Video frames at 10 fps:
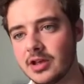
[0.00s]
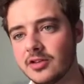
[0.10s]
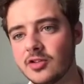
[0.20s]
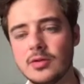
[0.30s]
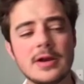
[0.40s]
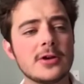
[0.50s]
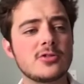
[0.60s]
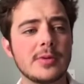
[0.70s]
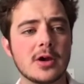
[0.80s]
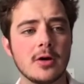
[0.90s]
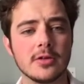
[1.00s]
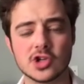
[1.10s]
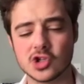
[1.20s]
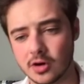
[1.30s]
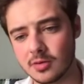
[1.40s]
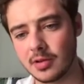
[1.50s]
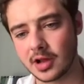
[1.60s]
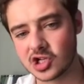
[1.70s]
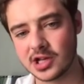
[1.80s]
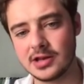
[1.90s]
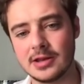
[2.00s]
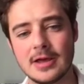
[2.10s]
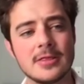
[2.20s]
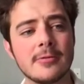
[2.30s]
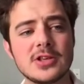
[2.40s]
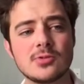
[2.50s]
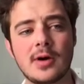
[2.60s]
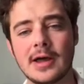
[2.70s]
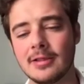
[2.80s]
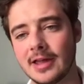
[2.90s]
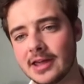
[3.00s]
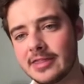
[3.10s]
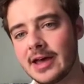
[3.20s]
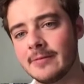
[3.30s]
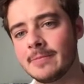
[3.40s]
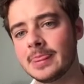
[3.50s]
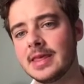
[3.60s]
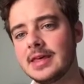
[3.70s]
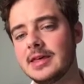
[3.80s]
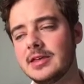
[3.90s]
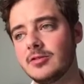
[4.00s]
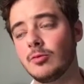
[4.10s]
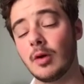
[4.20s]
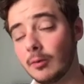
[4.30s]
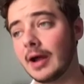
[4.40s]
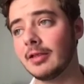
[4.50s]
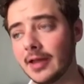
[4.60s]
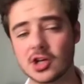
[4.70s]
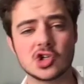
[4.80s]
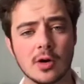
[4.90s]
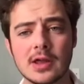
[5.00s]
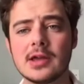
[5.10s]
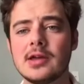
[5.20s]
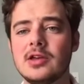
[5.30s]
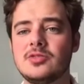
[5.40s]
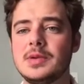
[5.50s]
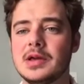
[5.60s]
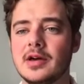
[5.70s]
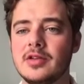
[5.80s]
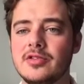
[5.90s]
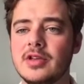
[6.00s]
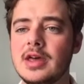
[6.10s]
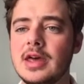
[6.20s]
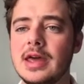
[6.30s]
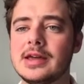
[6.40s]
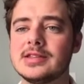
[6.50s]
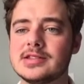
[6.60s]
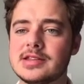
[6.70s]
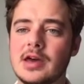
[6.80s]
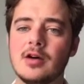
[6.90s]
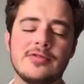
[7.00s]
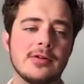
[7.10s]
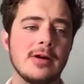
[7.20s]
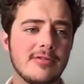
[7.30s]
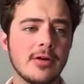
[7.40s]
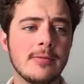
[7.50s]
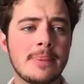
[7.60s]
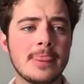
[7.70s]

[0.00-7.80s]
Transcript: So Near is what we call the sharded blockchain. And the reason why I like that is why I like sharding is because it can scale forever.